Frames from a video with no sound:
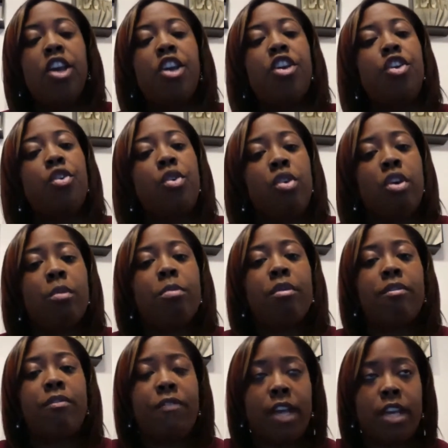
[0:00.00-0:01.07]
your
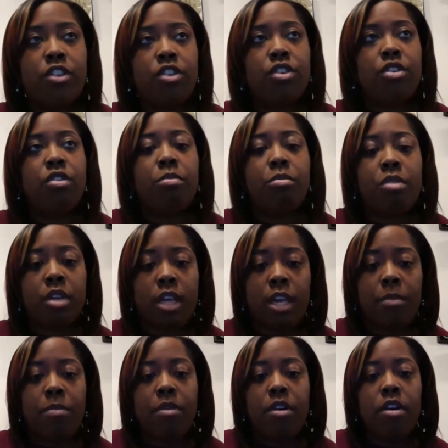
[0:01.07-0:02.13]
professional
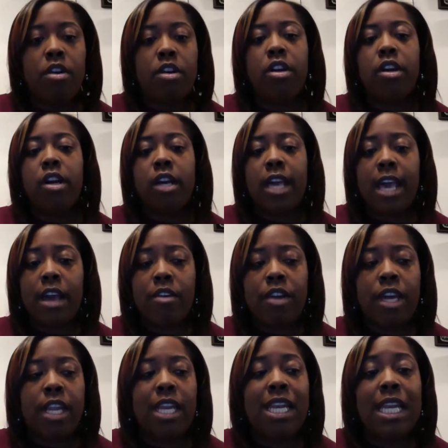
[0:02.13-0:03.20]
bookkeeper, your
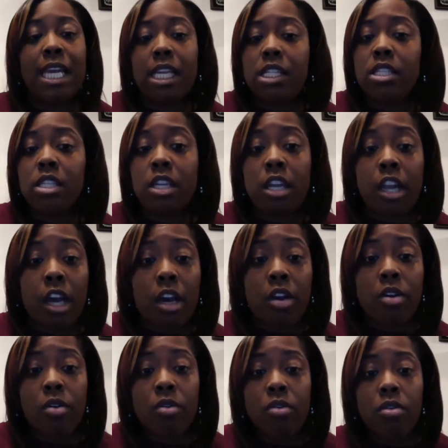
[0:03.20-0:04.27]
accountant needs to
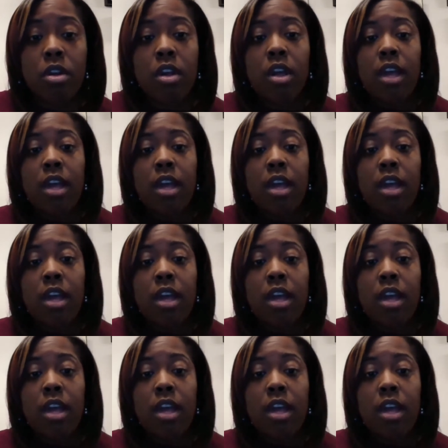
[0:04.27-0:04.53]
know